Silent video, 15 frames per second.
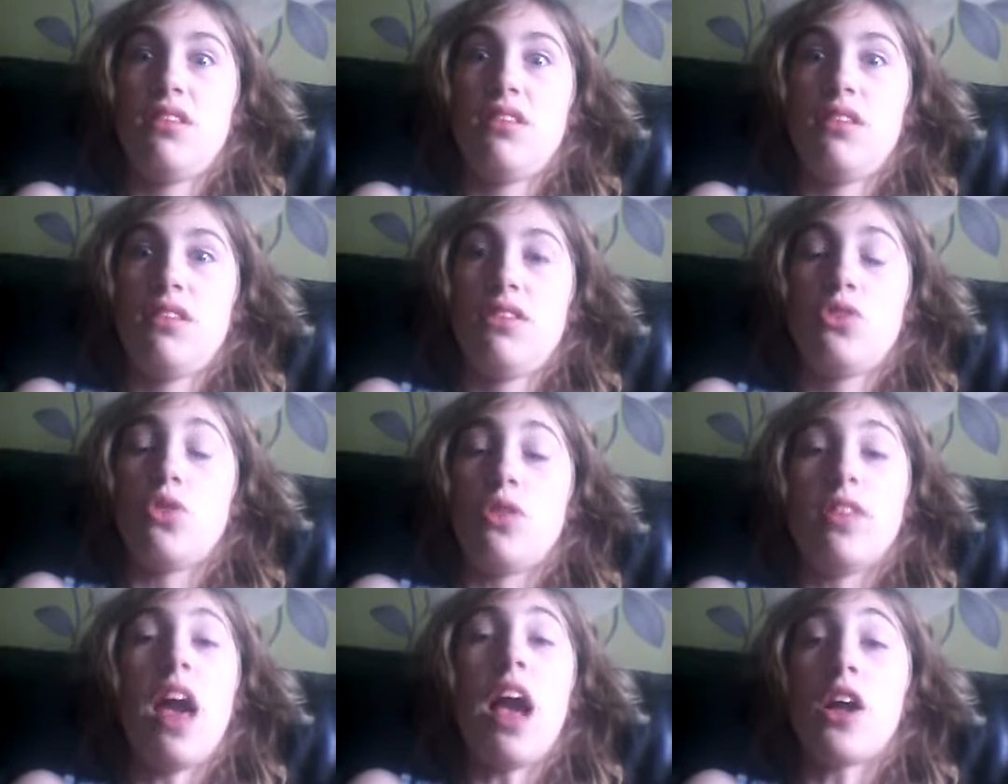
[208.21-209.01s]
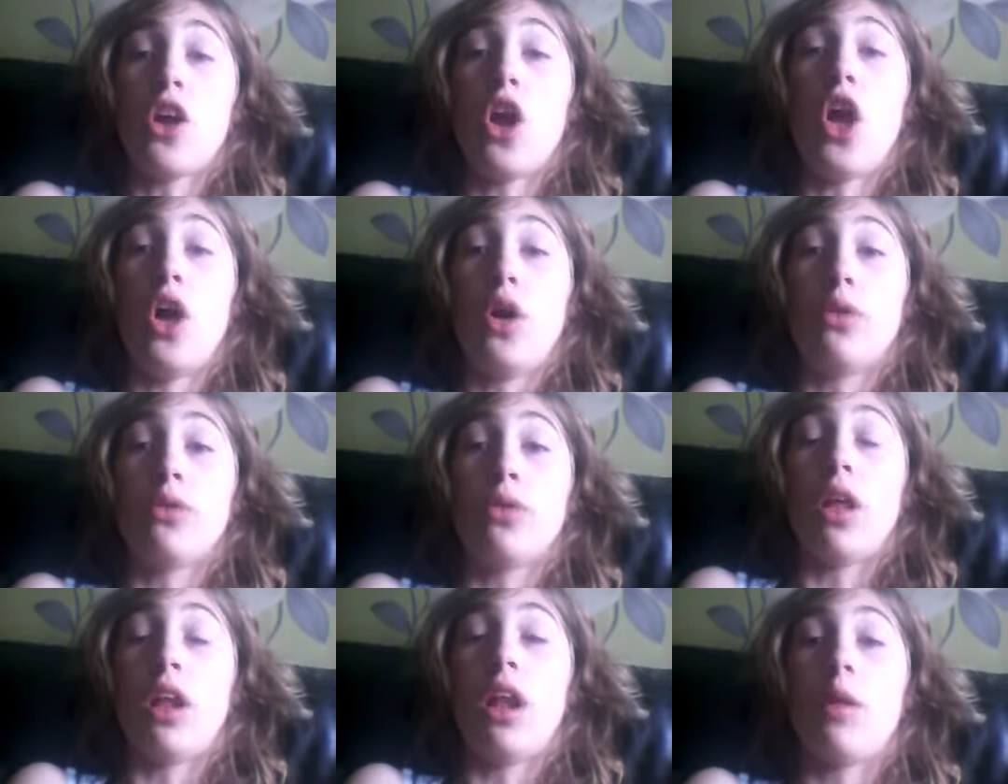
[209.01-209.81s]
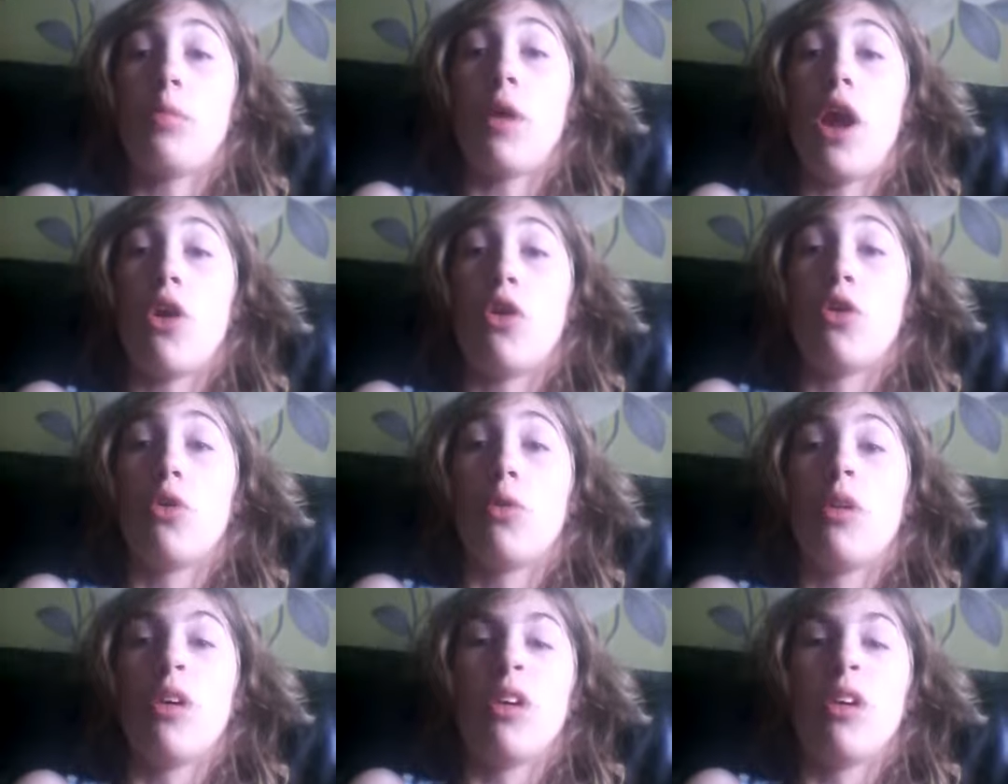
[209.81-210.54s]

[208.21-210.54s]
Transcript: So that girl, right? I don't